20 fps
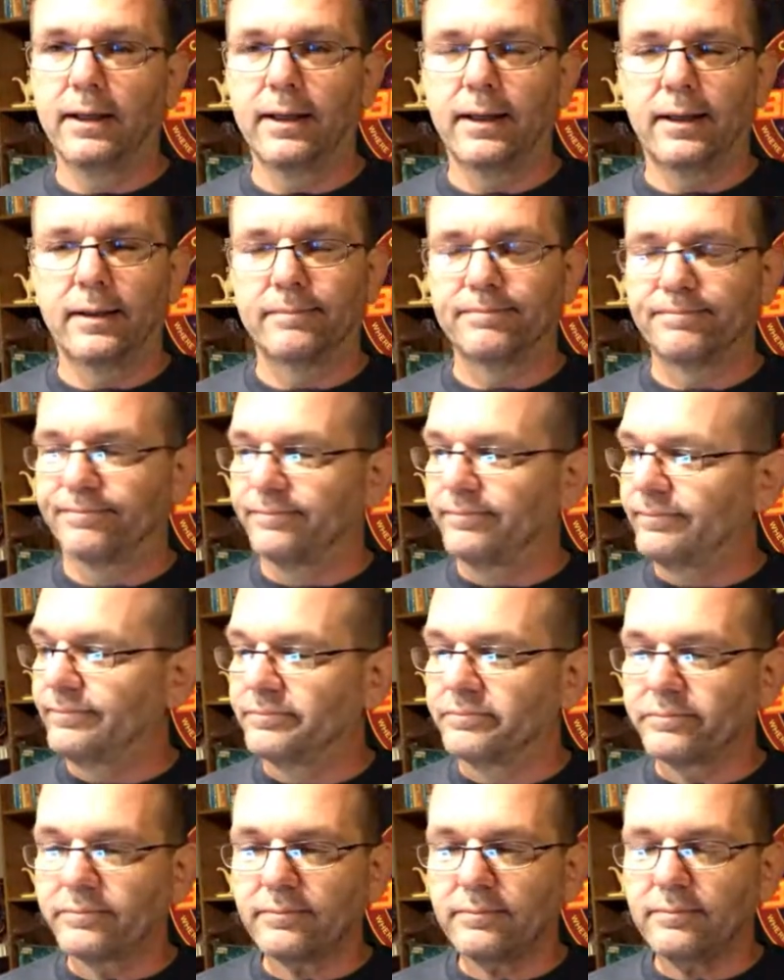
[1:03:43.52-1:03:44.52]

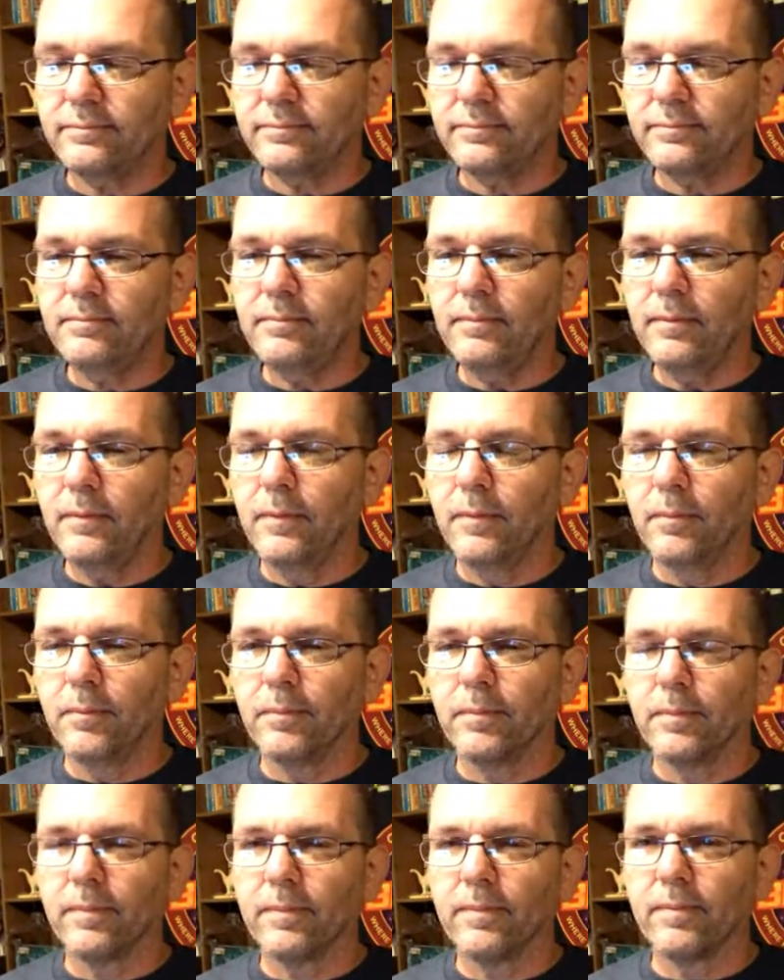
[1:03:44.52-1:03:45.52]
Now, did you just buy that
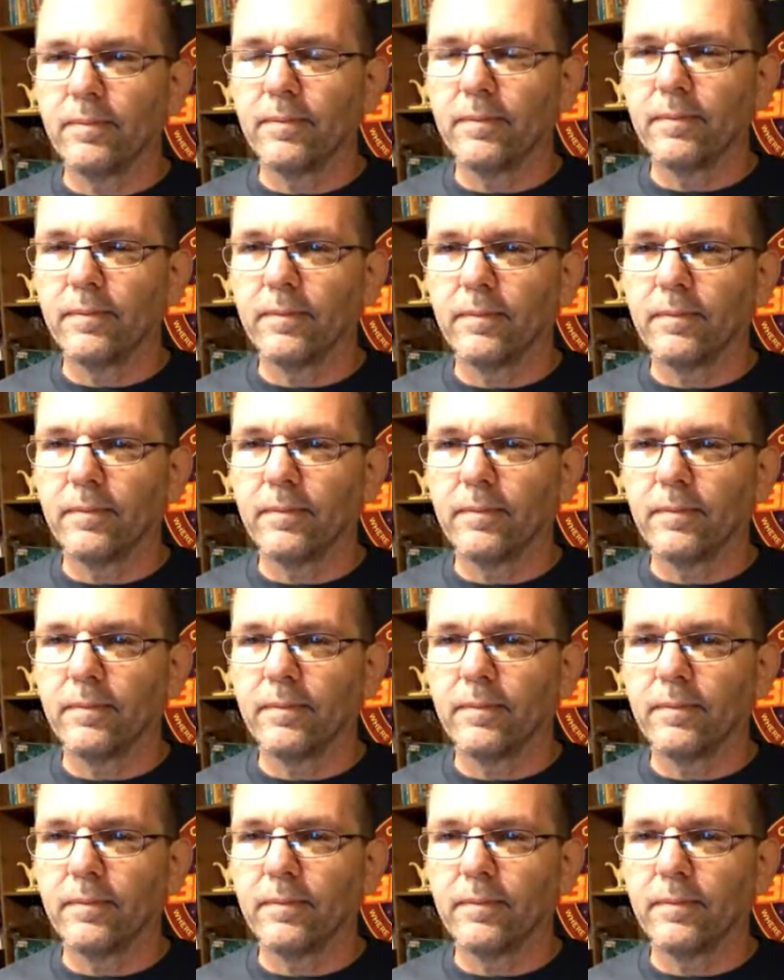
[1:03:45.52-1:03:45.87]
Catwoman today?